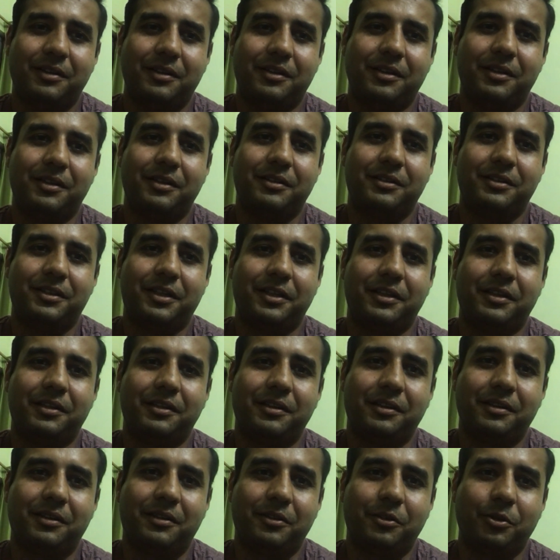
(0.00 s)
uh,
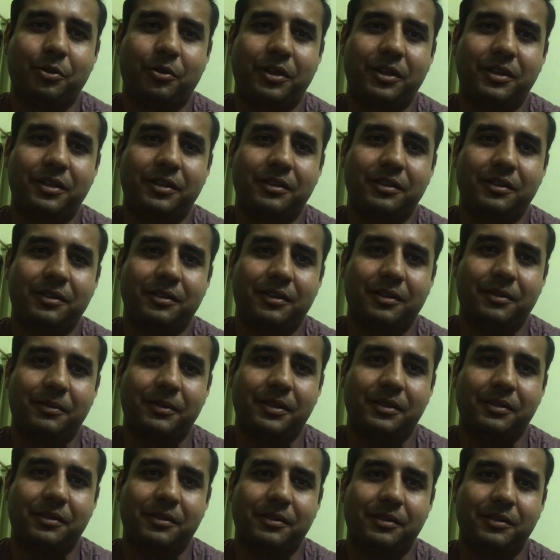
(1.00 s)
think you can i
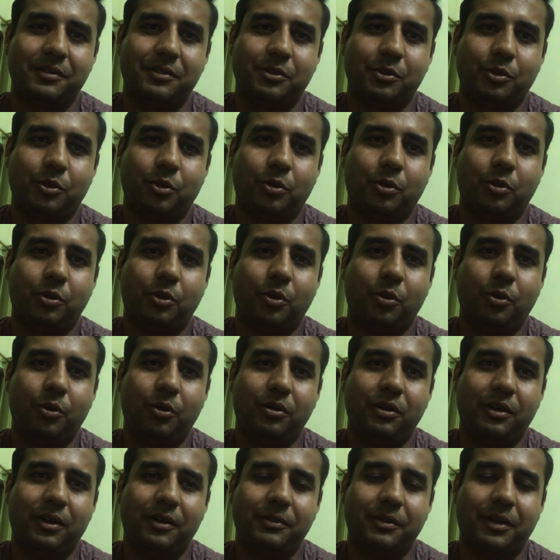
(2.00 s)
mean
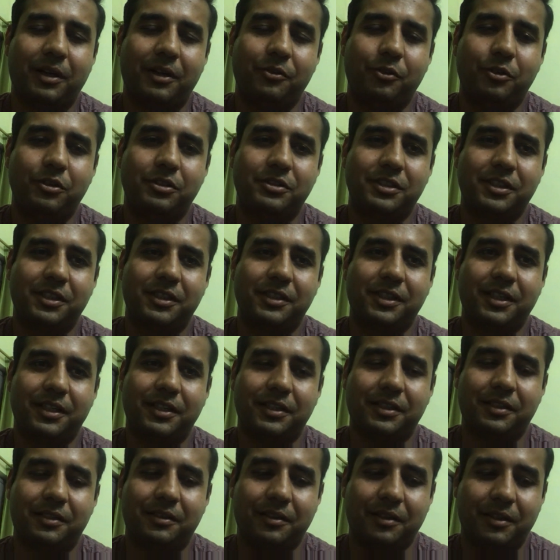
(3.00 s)
don't i would say
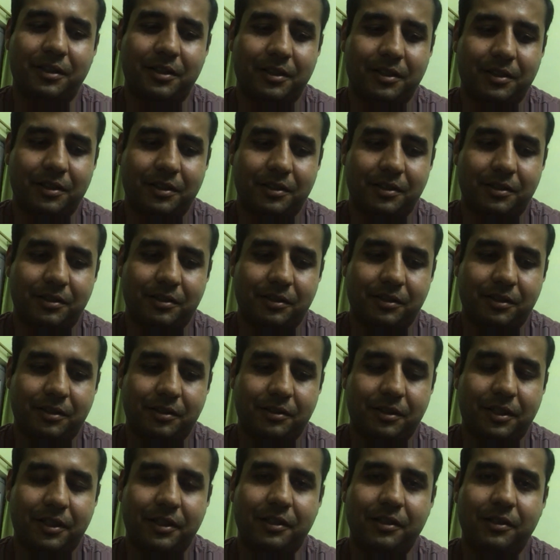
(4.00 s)
that
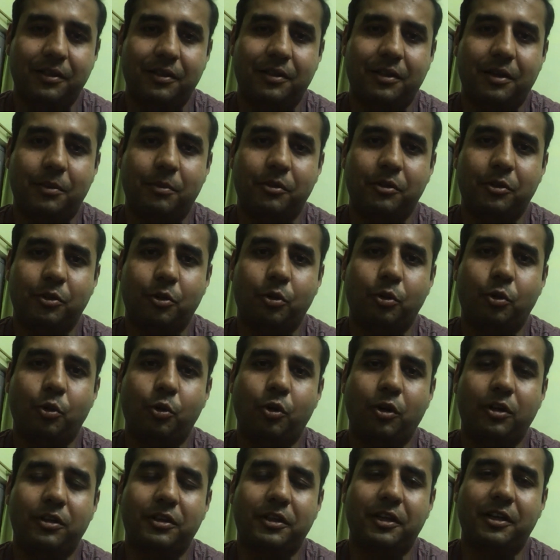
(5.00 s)
think do
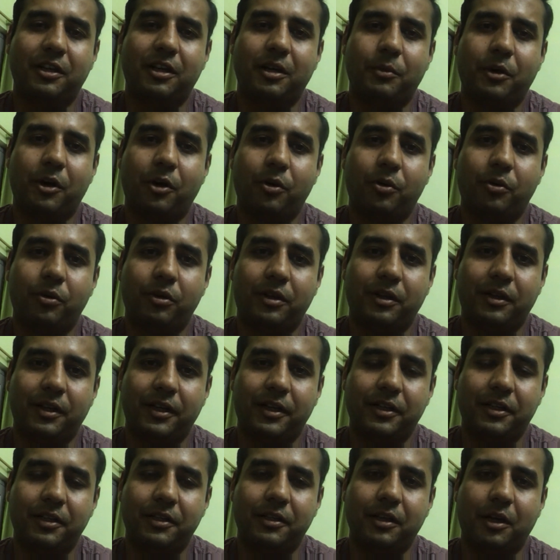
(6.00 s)
not think about
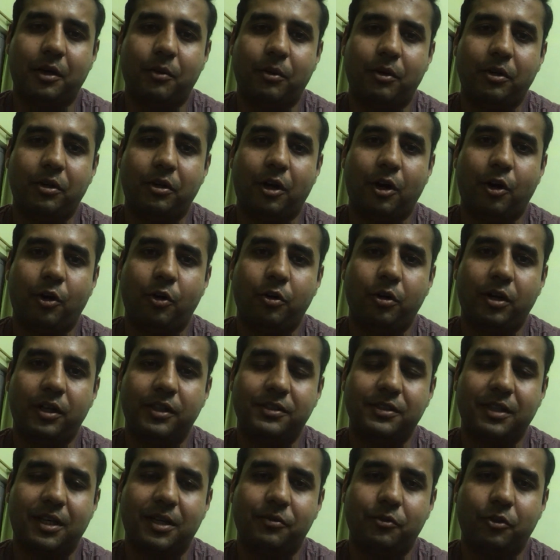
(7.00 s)
any about how
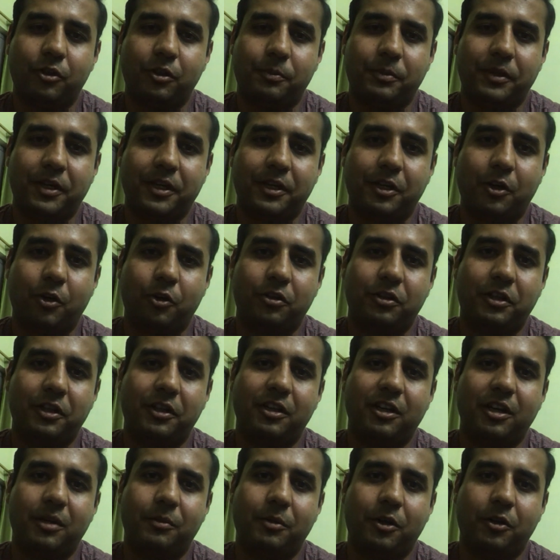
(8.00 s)
exam would pan out
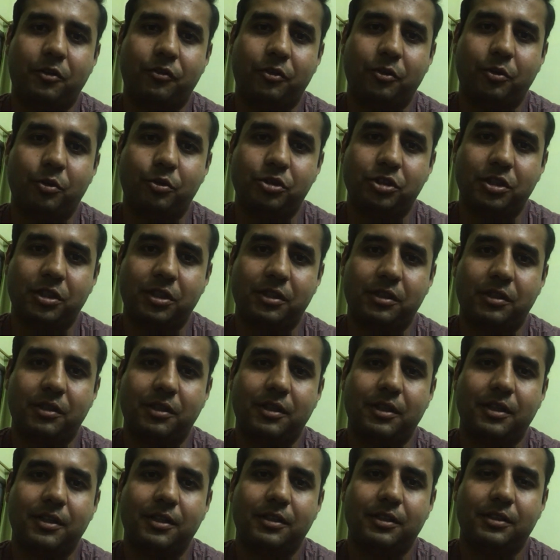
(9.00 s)
think about future
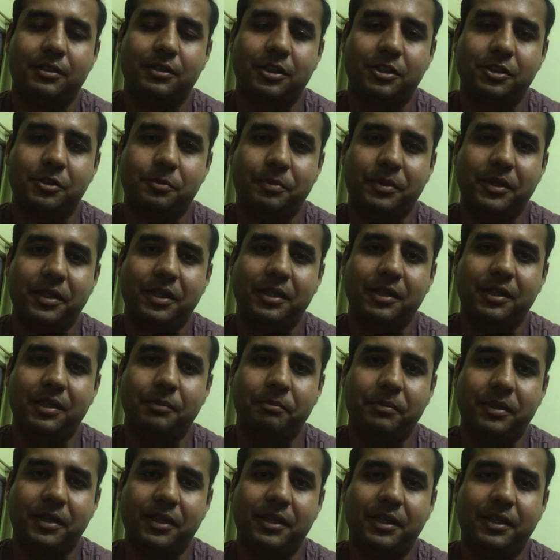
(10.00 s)
just being
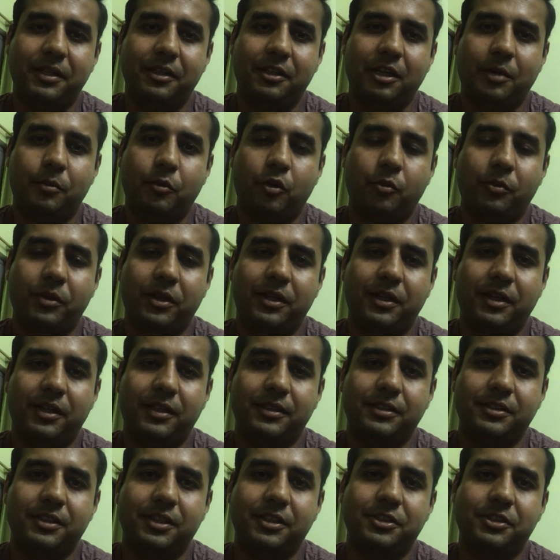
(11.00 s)
be in the moment
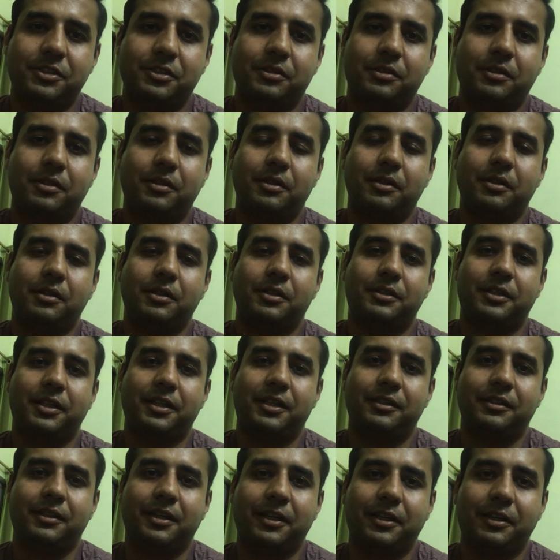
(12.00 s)
and just uh,
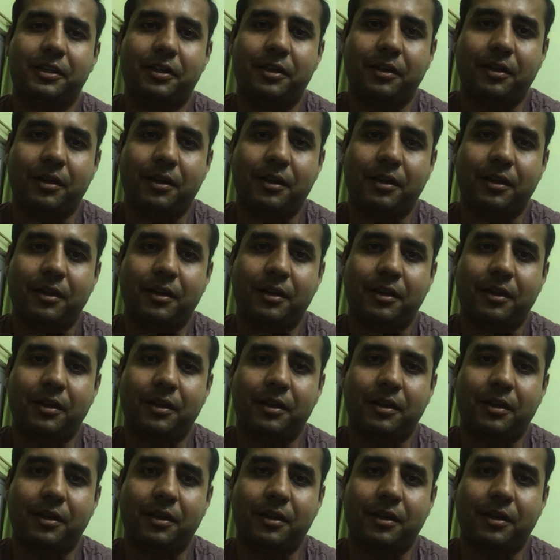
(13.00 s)
think that